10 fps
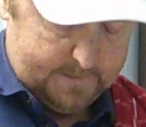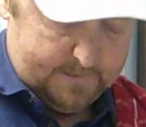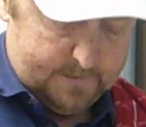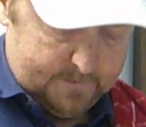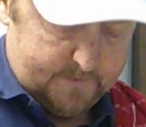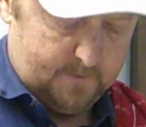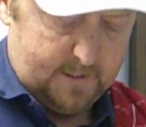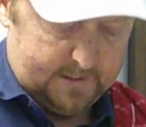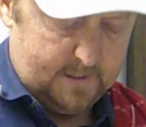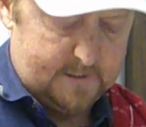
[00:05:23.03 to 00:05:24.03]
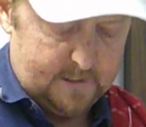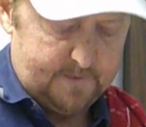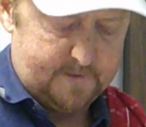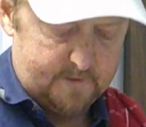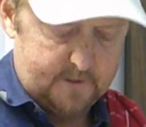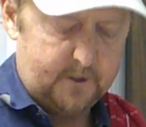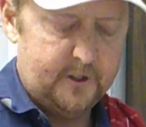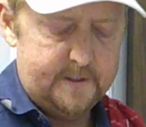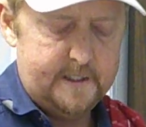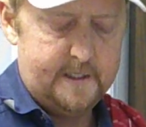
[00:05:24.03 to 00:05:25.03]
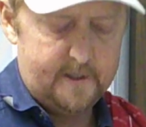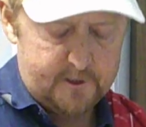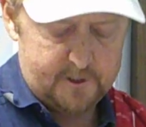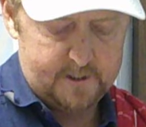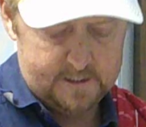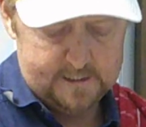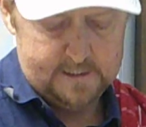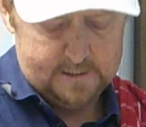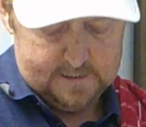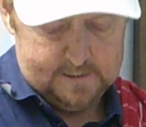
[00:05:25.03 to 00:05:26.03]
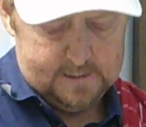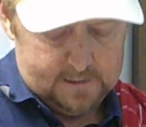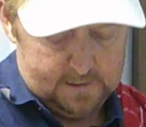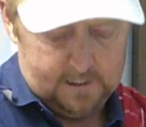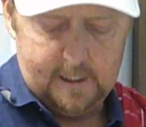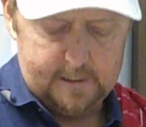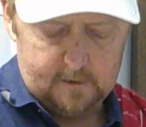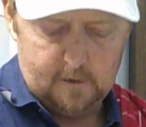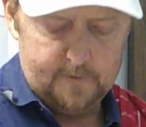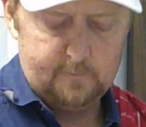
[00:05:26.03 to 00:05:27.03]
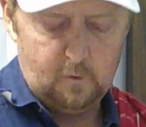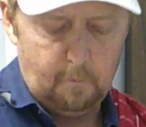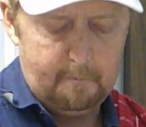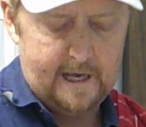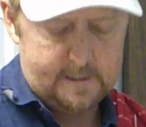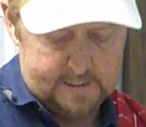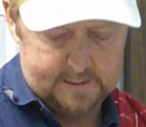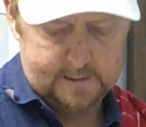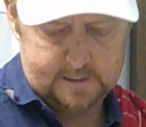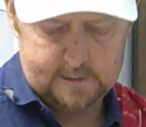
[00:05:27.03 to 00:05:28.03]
So like I said, this is a good dish. I call it romantic.